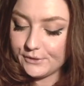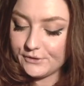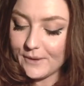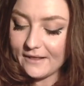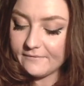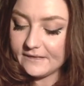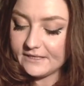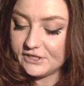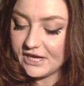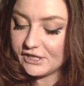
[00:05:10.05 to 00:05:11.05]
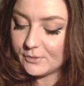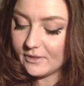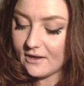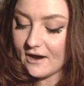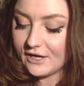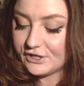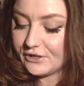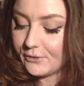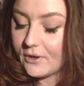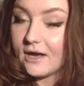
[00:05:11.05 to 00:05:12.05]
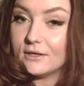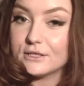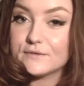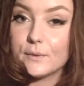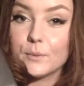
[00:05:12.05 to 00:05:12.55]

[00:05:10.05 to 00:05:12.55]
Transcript: 12 interchangeable eyeshadow colors from